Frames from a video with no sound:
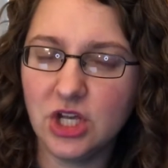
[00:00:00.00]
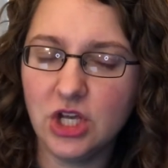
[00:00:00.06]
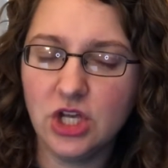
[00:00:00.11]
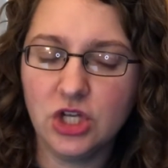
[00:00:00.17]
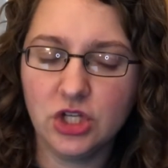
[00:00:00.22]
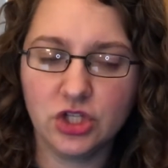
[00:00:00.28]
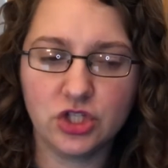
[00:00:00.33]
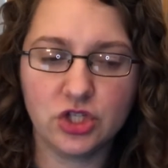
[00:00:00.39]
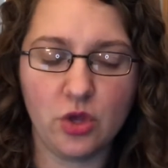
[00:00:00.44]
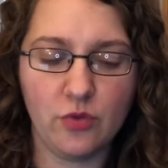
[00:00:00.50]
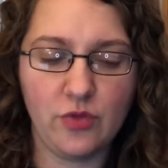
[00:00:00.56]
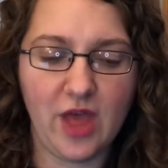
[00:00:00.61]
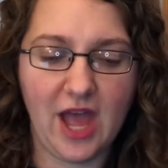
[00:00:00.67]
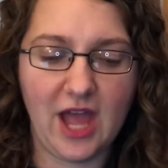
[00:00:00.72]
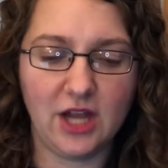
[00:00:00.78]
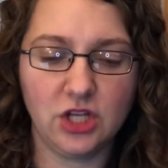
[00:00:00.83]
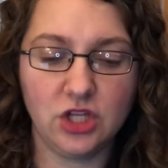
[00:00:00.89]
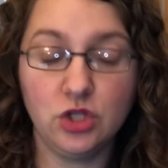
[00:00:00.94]
so
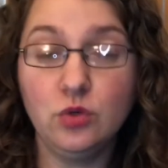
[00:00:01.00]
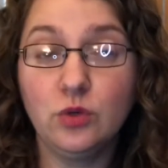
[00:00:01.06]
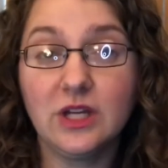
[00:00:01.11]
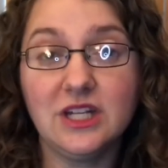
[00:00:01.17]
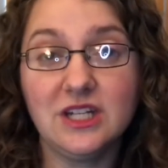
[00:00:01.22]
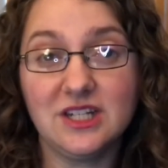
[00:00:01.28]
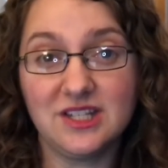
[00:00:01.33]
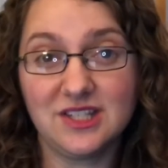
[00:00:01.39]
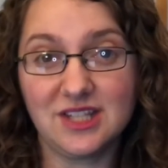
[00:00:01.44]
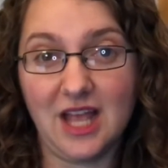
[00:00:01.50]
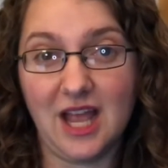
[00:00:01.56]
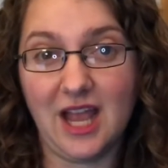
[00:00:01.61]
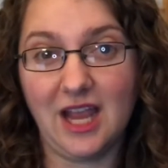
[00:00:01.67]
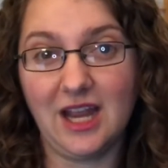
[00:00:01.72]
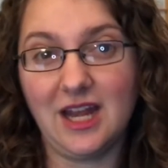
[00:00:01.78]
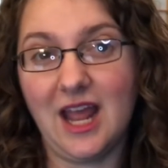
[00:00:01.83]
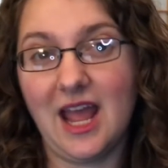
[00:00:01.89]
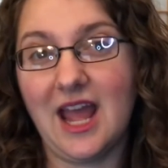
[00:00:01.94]
that you can
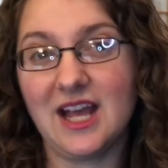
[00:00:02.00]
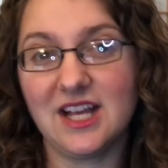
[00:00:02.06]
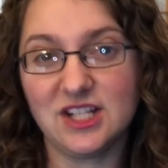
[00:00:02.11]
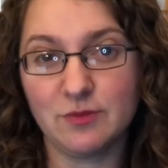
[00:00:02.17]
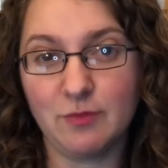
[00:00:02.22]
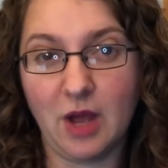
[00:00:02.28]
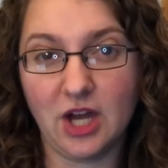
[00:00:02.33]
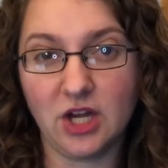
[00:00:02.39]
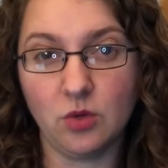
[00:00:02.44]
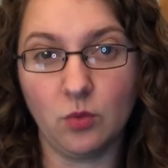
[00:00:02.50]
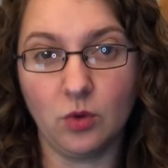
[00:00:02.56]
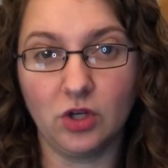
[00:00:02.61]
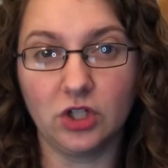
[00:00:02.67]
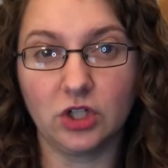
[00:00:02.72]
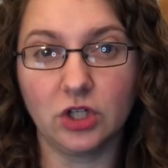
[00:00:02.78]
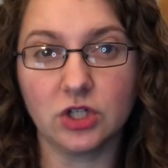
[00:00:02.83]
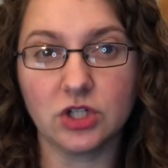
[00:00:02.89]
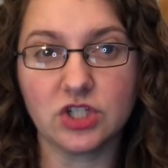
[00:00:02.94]
decide as body
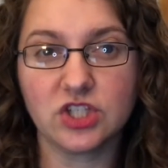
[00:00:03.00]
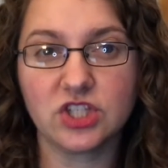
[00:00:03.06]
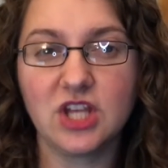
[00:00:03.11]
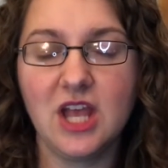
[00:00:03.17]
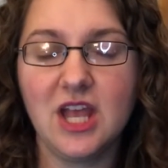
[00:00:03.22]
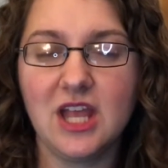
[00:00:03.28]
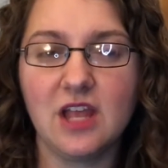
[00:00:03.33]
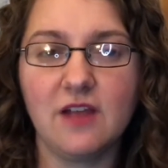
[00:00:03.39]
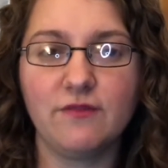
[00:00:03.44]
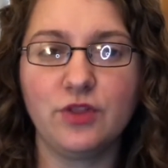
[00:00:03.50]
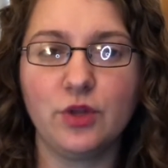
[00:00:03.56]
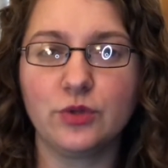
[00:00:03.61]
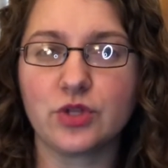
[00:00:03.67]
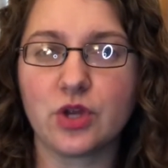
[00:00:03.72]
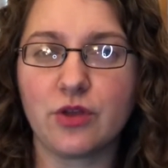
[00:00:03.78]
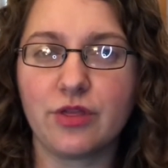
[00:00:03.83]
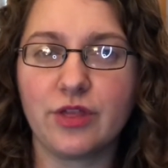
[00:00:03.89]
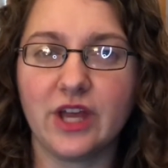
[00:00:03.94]
workers if those are
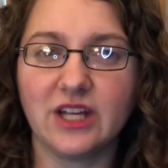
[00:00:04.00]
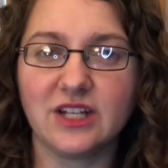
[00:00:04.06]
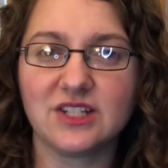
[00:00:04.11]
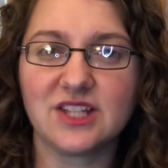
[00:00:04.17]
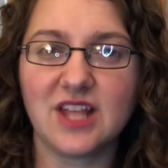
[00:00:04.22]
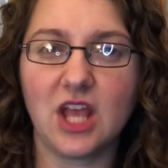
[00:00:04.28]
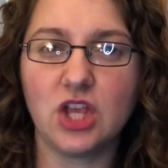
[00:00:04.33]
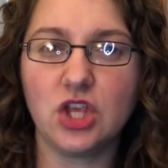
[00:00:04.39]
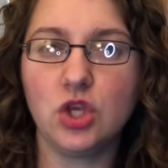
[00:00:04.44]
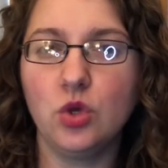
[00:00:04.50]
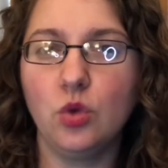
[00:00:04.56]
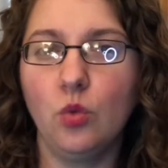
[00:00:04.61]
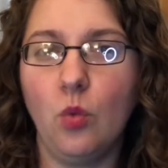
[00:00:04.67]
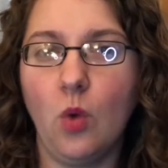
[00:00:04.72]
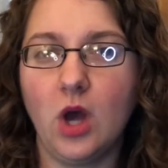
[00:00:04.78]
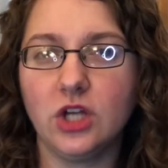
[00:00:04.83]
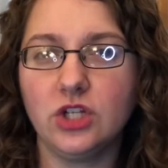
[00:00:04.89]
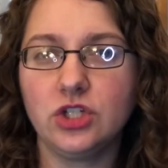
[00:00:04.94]
things that you
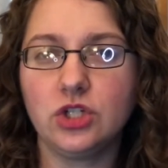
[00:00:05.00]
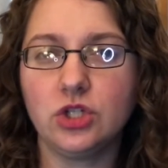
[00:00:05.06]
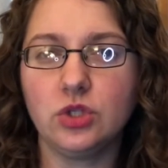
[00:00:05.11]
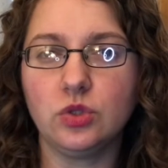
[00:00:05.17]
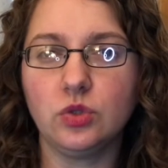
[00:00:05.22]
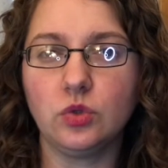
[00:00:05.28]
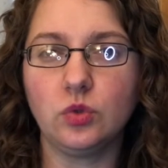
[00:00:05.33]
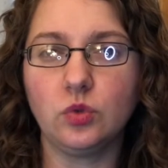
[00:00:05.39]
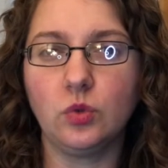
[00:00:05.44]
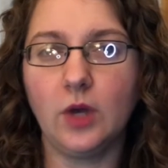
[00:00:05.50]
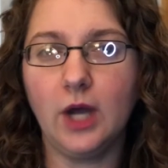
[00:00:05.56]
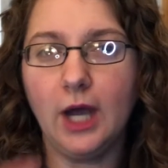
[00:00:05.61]
want to